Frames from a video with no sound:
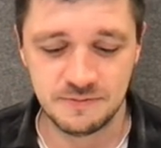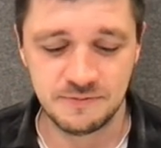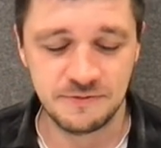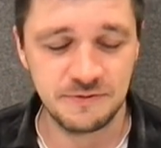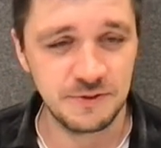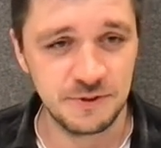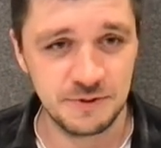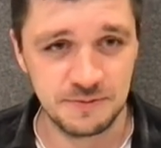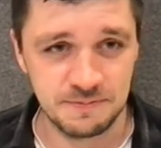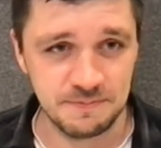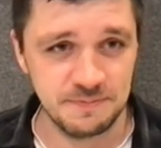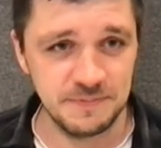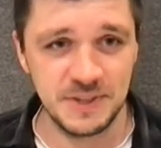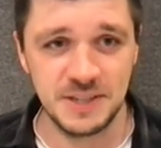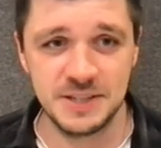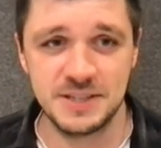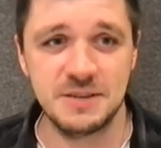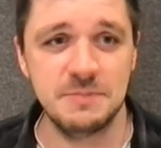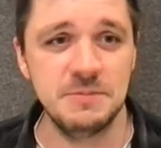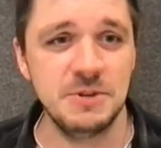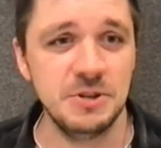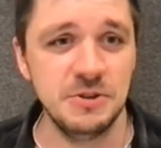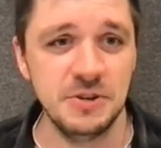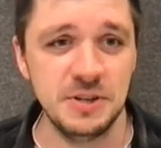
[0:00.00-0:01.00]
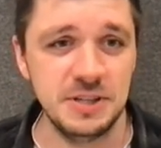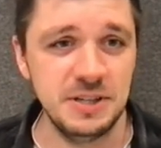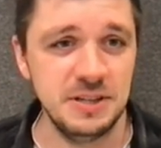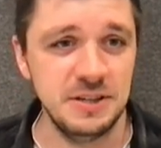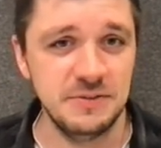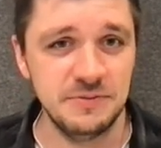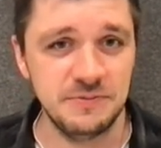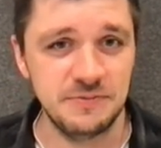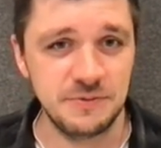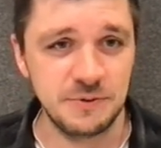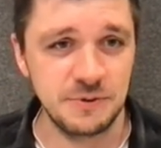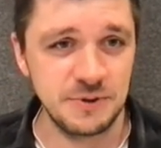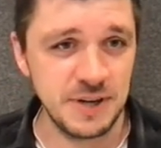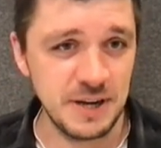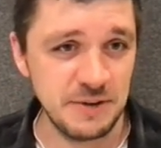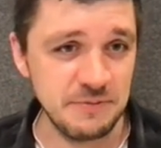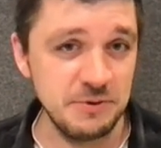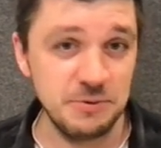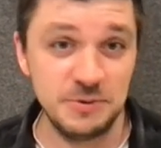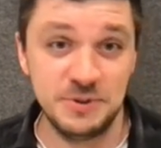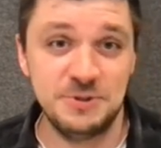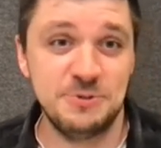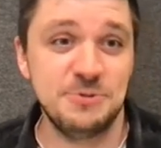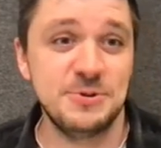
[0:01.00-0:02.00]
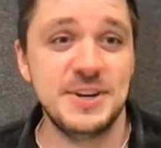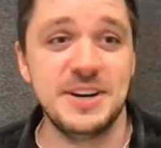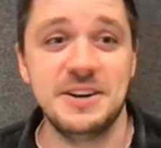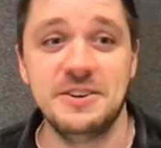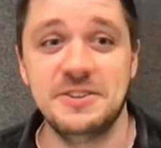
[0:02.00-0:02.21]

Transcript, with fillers: for this community and for everyone who